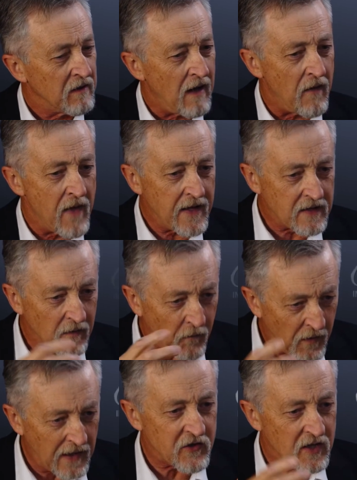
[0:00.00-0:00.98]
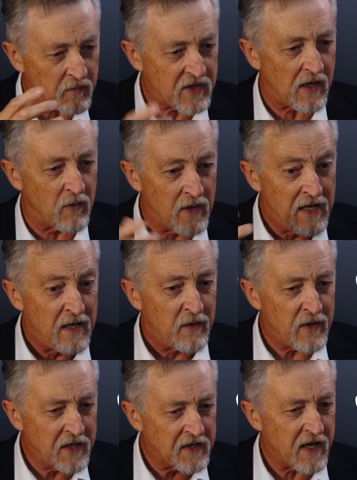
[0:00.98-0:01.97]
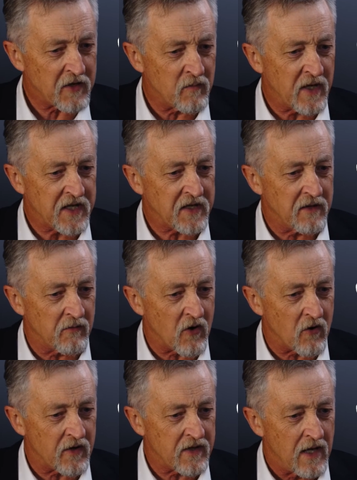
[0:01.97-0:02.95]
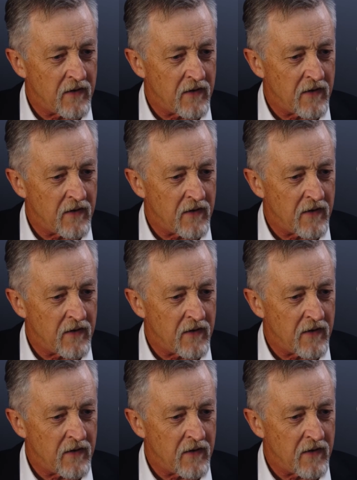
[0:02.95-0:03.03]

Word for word: And that's the fellowship. So the International Ministerial Congress,